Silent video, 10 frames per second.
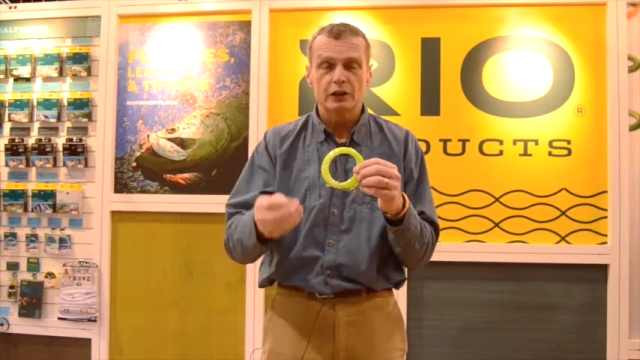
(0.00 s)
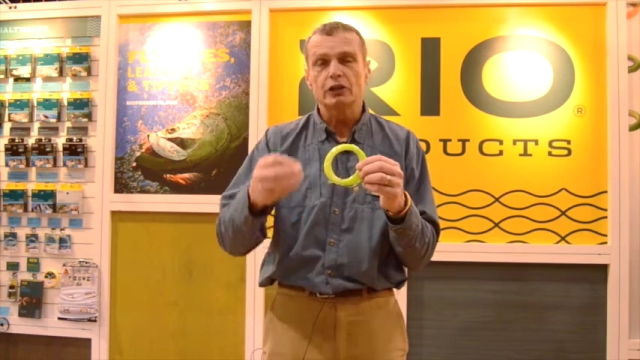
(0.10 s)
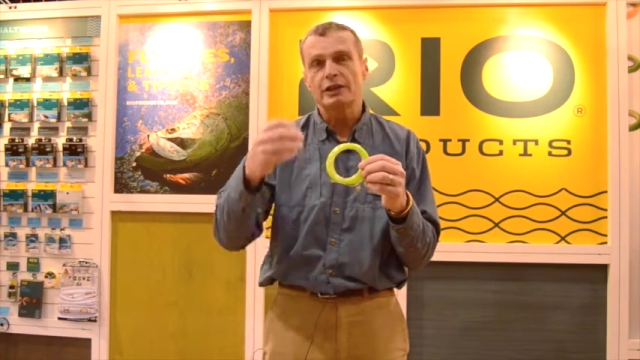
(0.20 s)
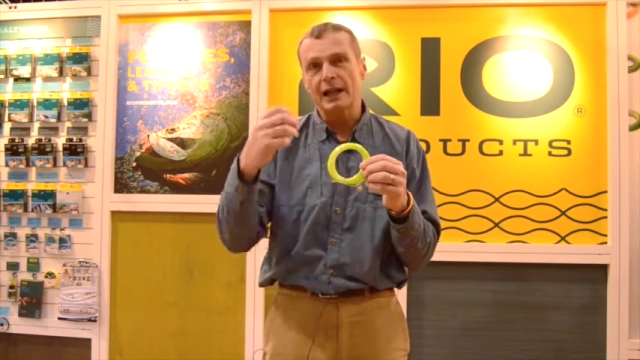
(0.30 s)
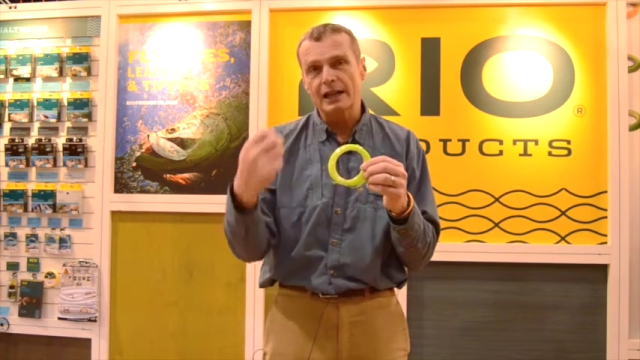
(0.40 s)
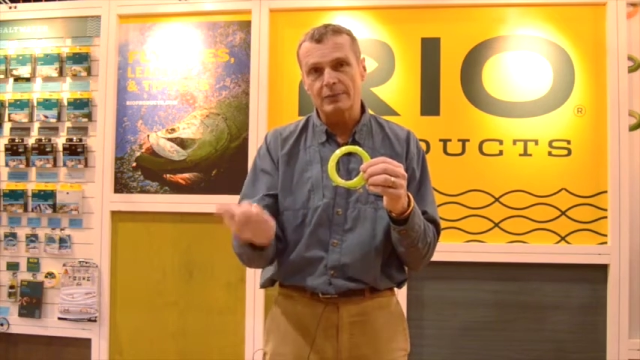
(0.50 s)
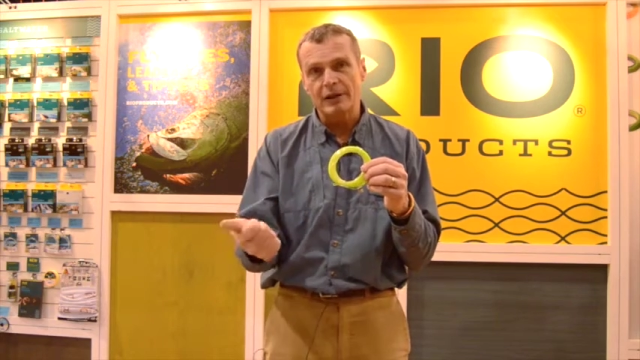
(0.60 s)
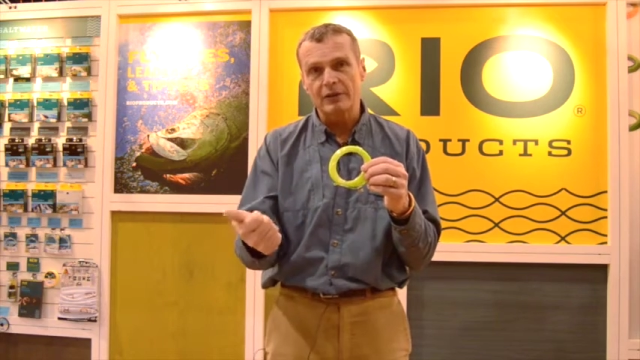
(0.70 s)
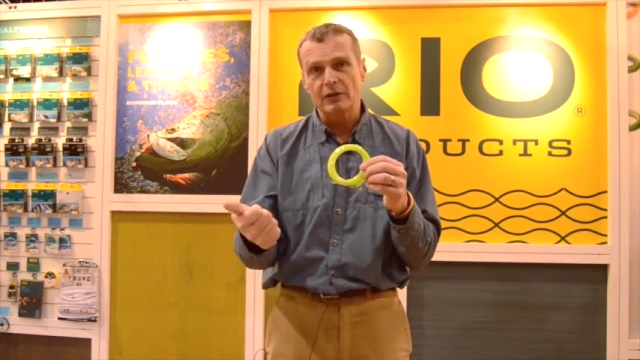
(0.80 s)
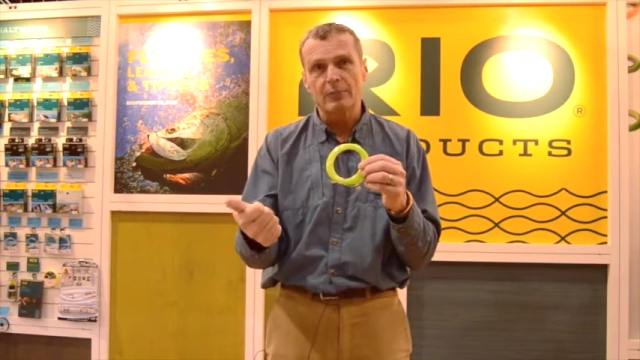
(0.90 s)
just the
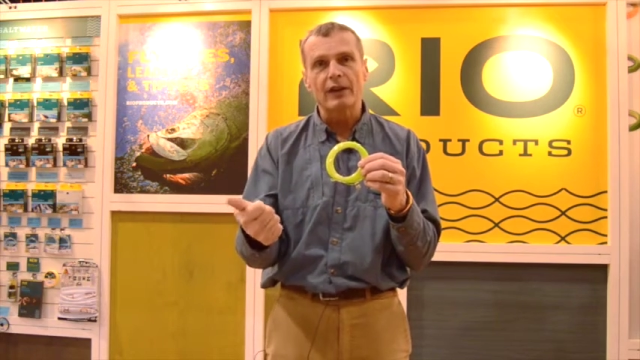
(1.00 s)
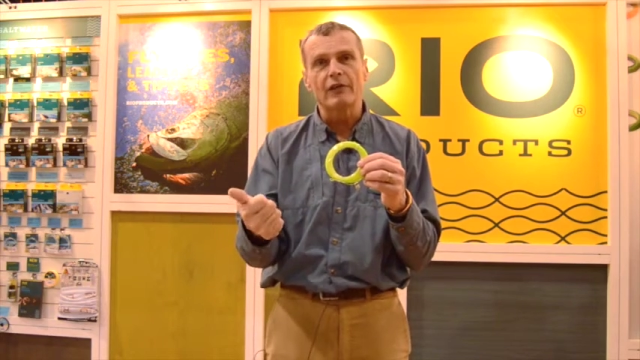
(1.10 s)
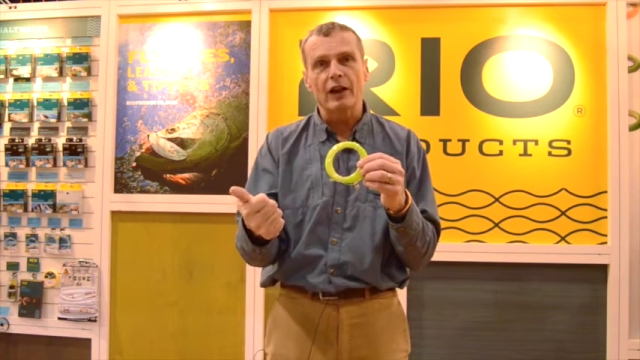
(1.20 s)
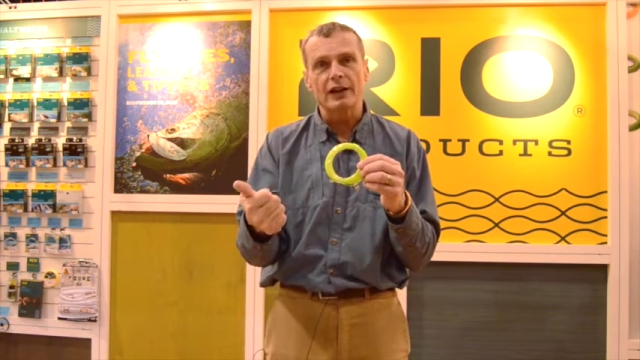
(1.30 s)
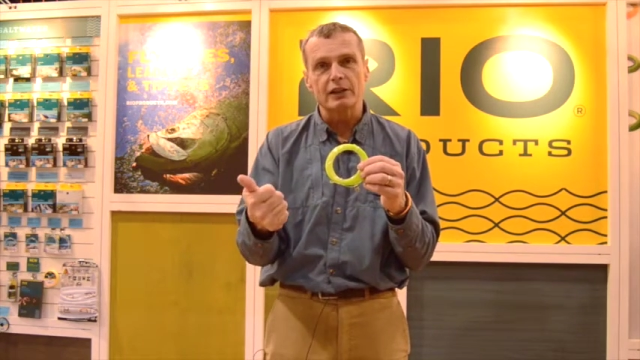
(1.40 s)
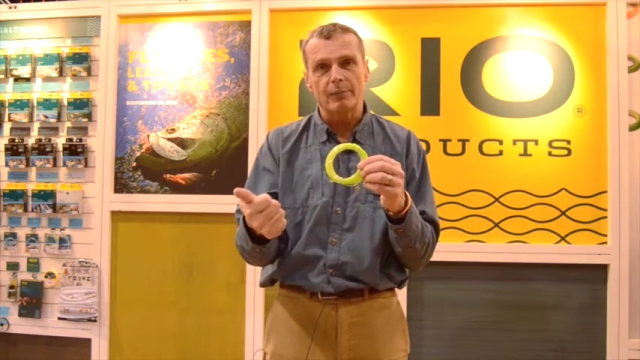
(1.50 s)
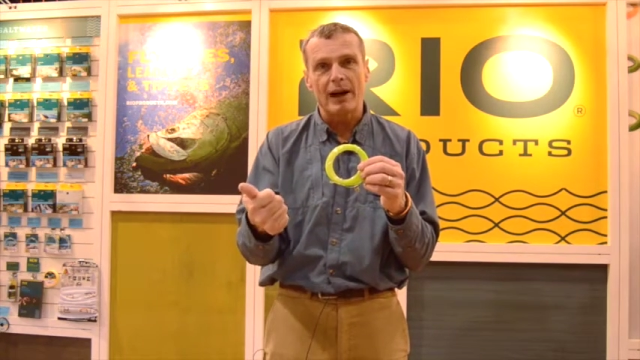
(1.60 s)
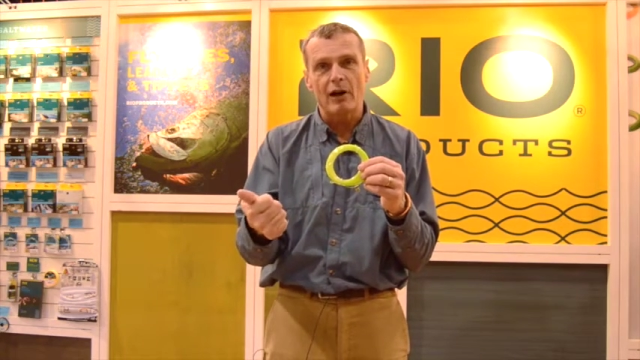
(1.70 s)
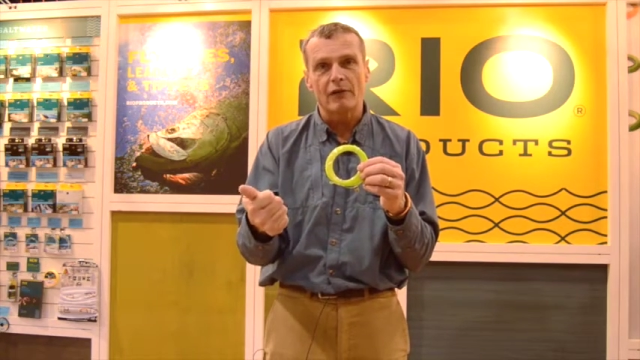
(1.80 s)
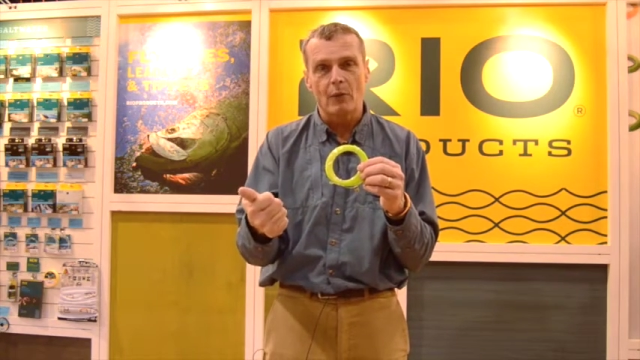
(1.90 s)
XP for your big flies, your
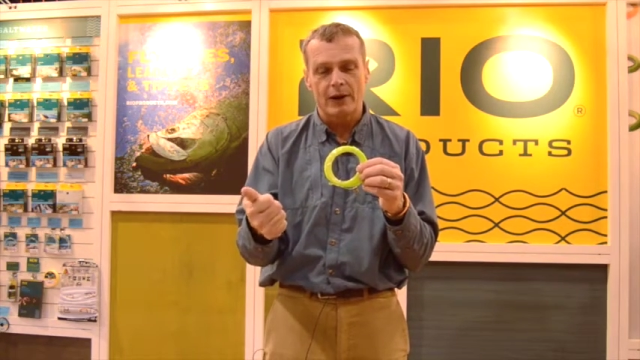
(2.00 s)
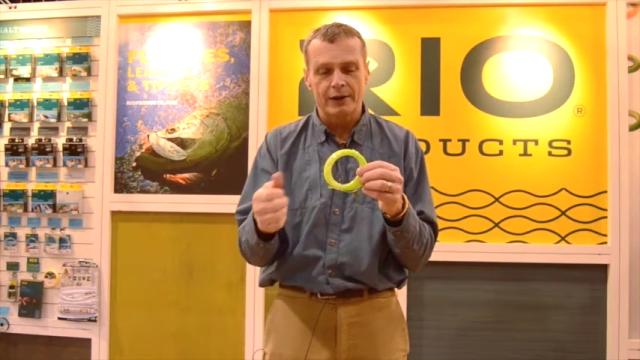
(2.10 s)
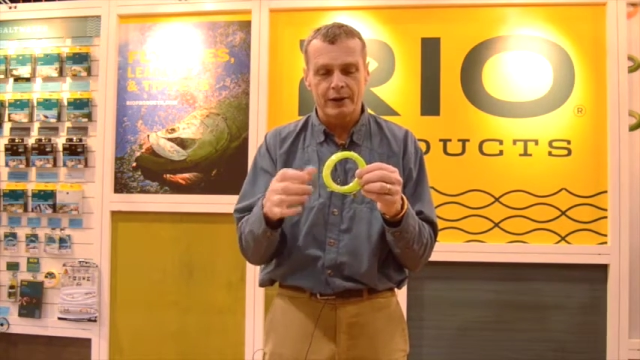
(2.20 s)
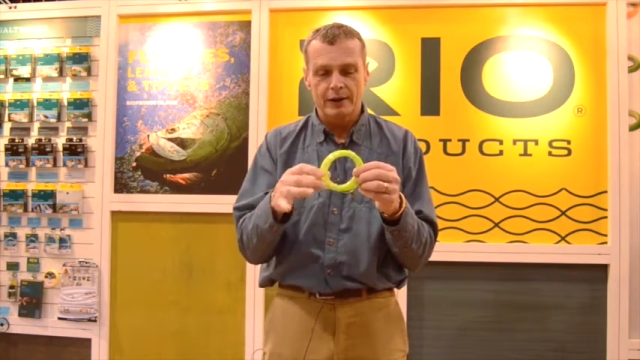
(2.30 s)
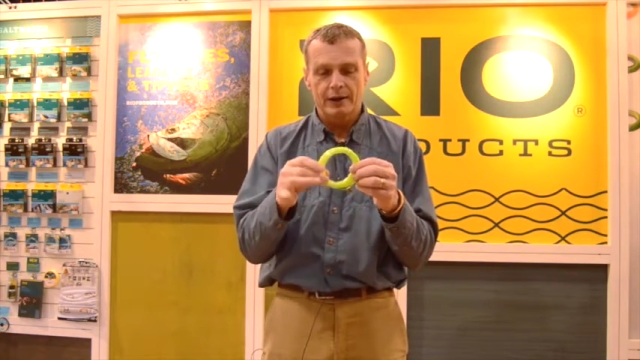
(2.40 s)
powerful one,